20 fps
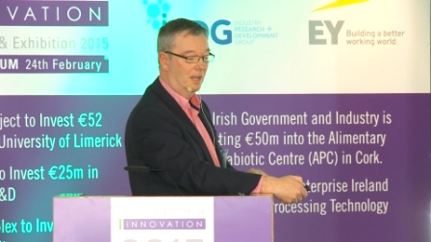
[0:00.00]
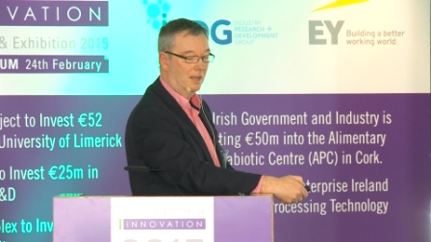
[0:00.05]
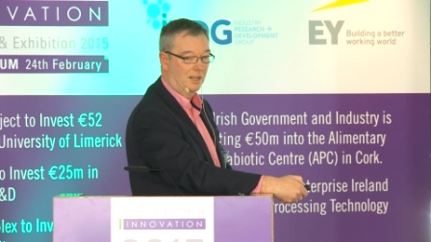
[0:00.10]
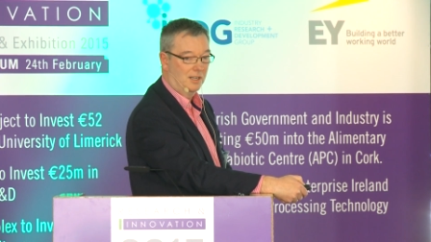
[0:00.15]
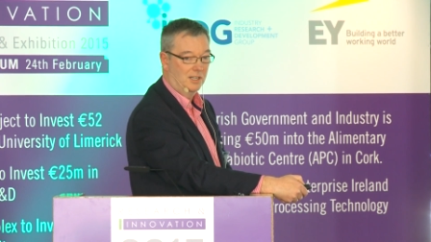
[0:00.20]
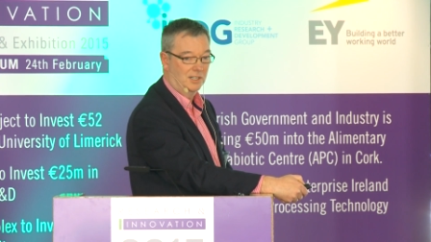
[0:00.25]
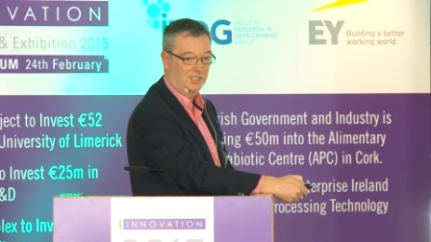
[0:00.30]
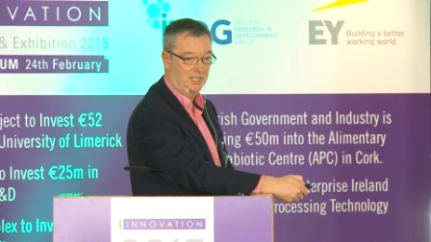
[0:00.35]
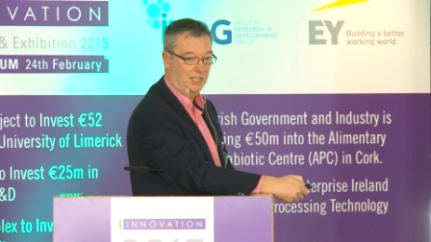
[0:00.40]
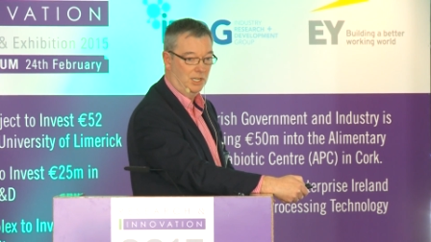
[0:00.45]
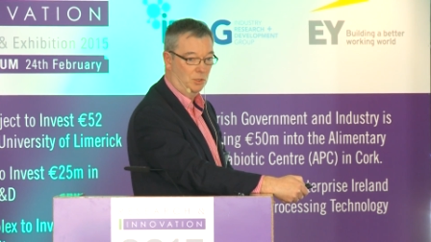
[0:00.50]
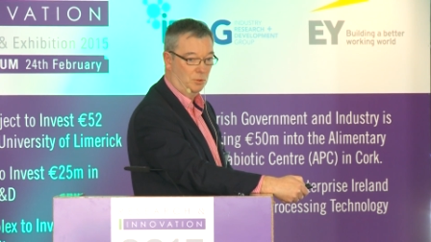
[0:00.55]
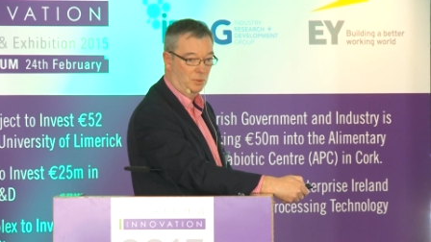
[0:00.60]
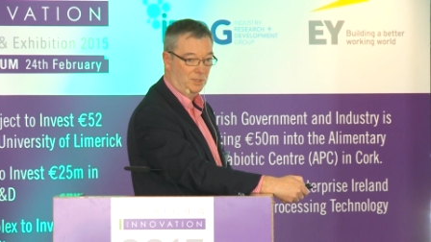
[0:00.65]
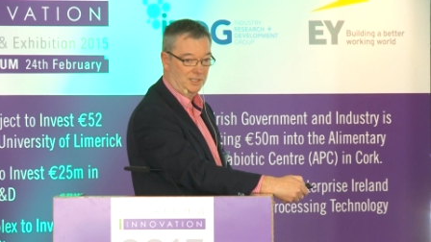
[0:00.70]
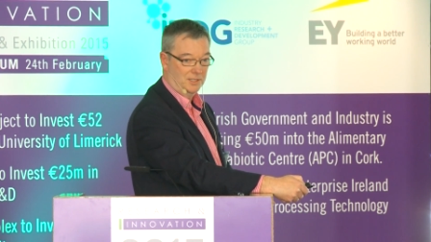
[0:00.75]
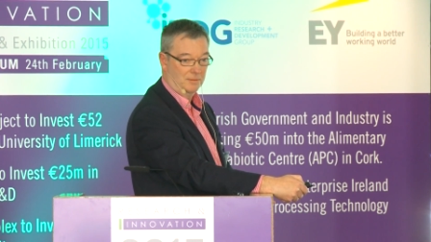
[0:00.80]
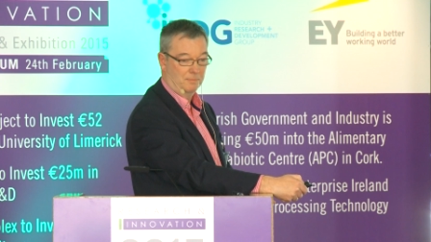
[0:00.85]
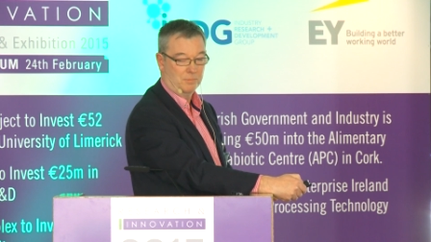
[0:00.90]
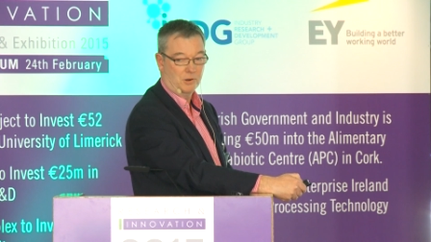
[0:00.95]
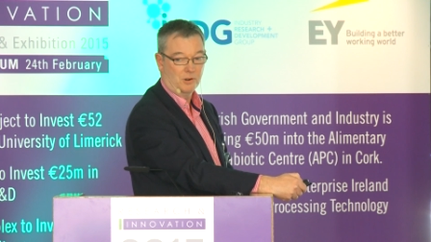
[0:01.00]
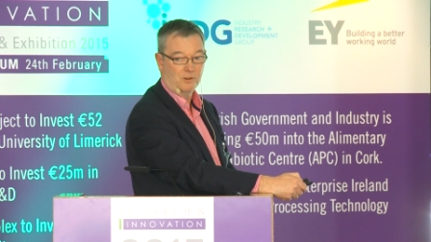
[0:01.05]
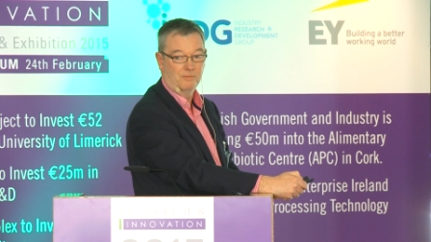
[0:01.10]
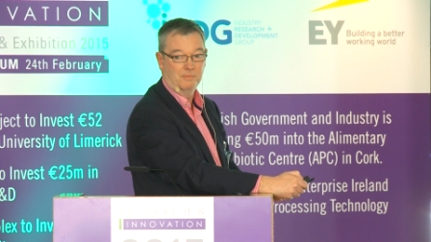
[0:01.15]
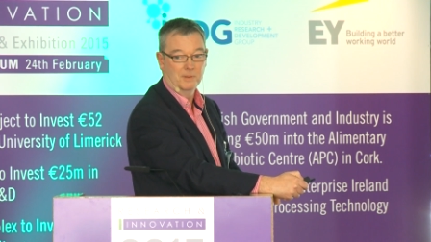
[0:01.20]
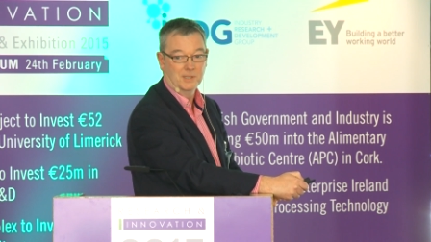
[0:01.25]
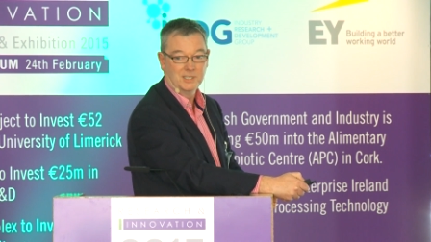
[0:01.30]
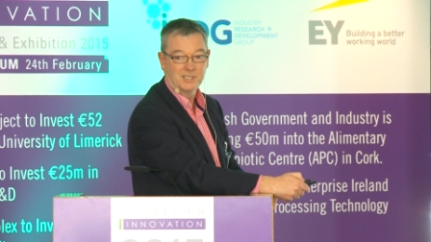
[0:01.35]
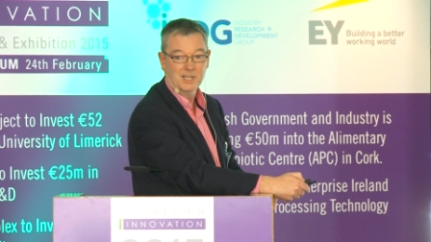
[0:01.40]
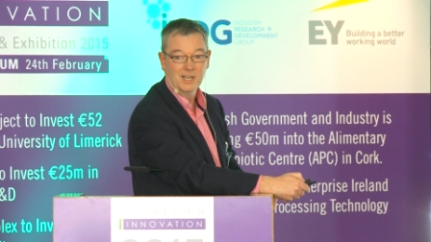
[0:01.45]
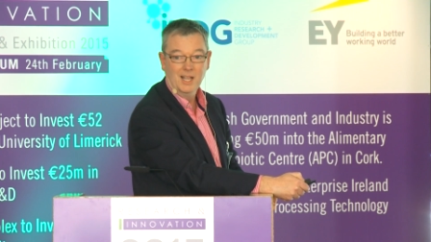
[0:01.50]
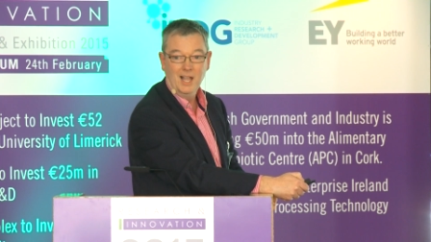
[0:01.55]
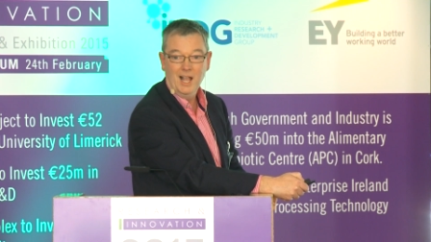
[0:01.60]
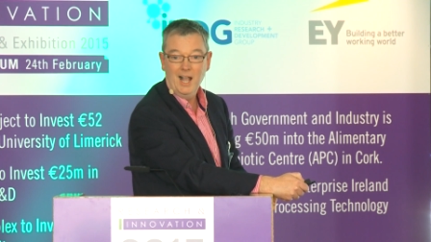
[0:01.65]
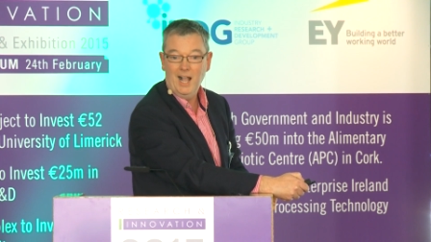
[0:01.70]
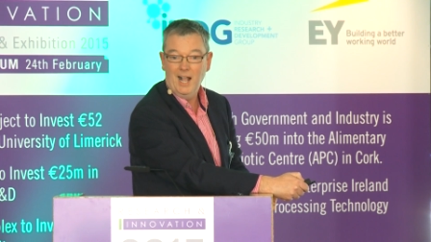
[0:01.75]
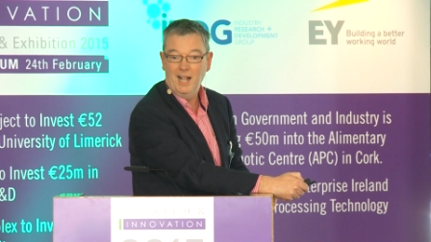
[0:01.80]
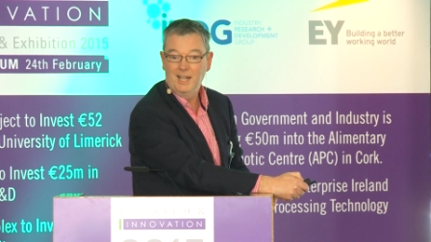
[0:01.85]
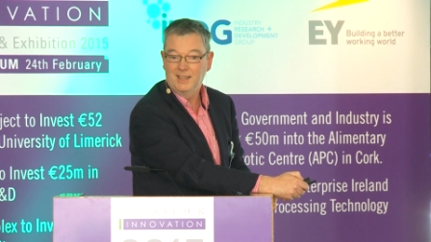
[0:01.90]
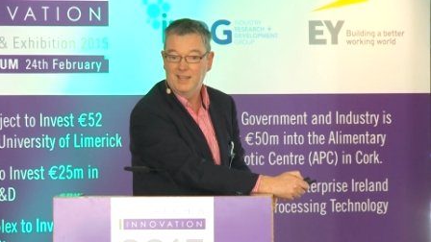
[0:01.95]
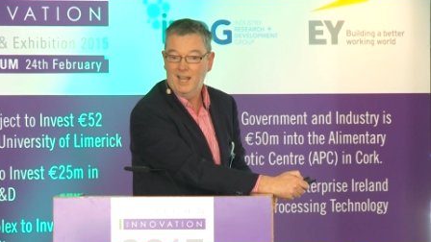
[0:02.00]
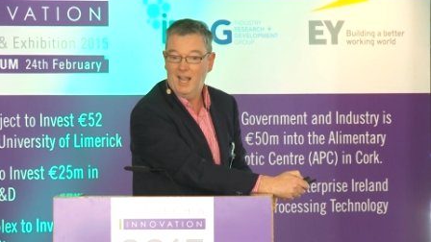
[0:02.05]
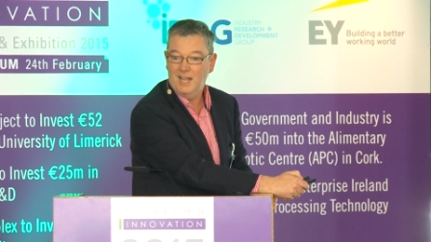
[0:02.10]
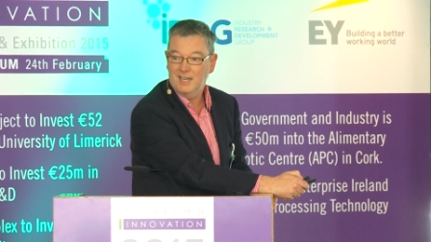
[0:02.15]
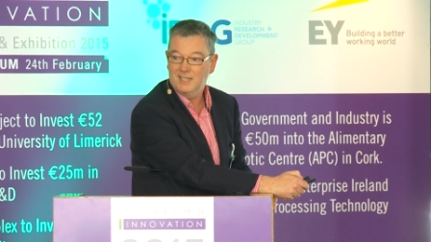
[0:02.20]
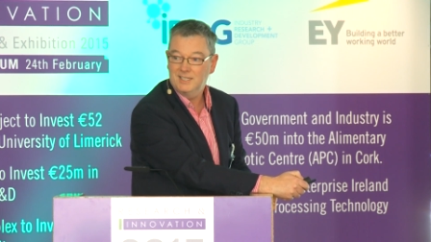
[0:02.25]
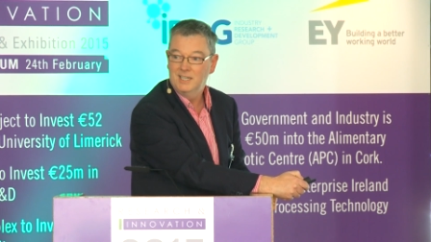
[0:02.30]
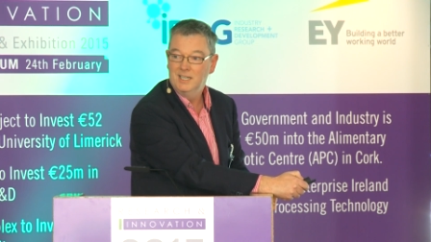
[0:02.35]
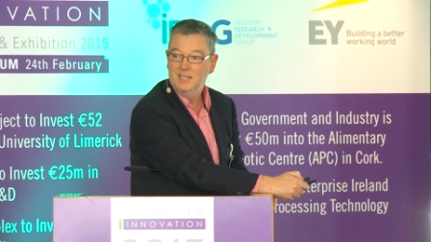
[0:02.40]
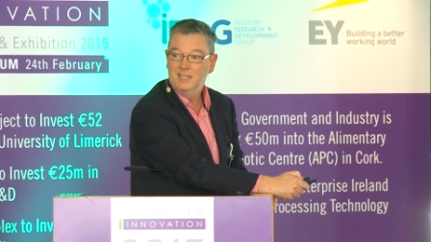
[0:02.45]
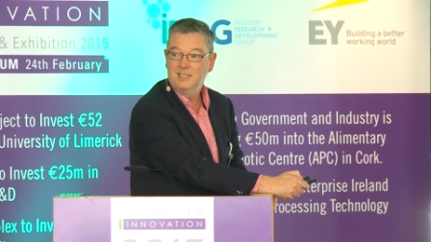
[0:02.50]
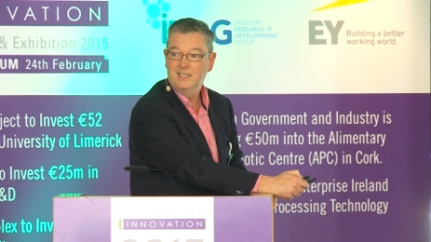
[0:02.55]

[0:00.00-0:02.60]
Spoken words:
continuous improvement, and that